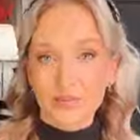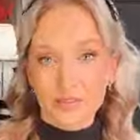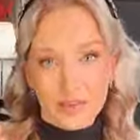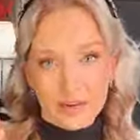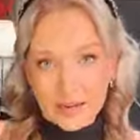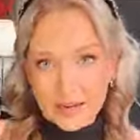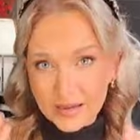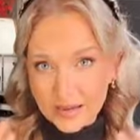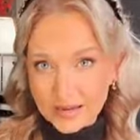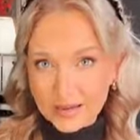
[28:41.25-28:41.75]
and
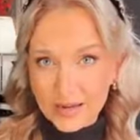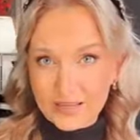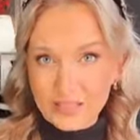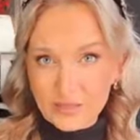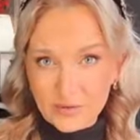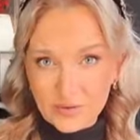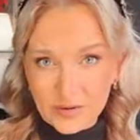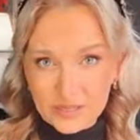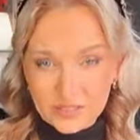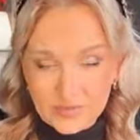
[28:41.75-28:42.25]
then
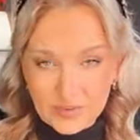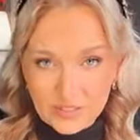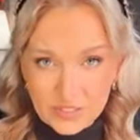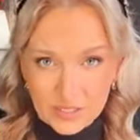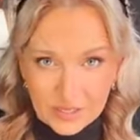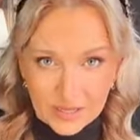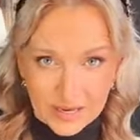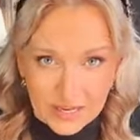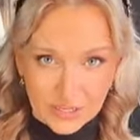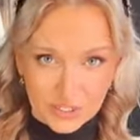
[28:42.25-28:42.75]
inadequate
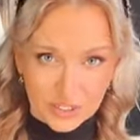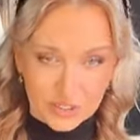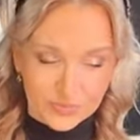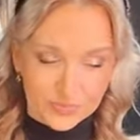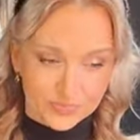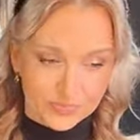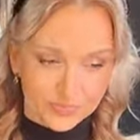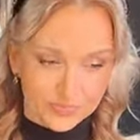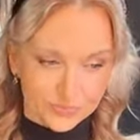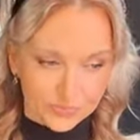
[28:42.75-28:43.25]

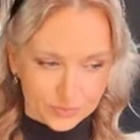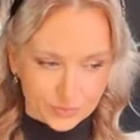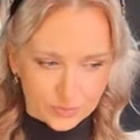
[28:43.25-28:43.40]
ventilation,